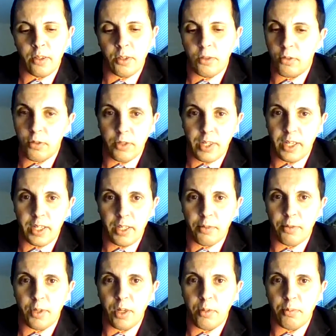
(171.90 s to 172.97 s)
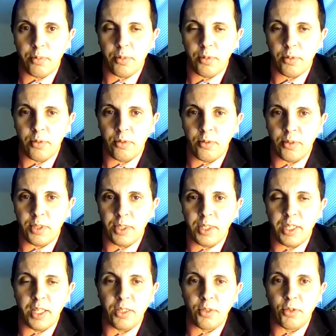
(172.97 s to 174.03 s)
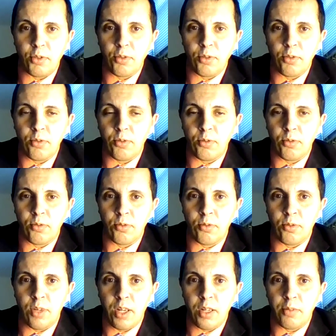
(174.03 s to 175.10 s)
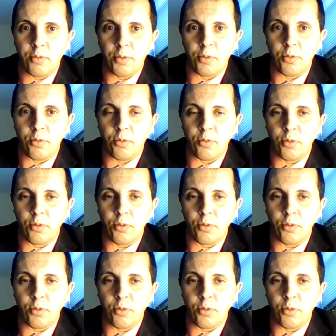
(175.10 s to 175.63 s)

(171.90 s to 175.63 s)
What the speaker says: The CONCACAF Cup, in case you have to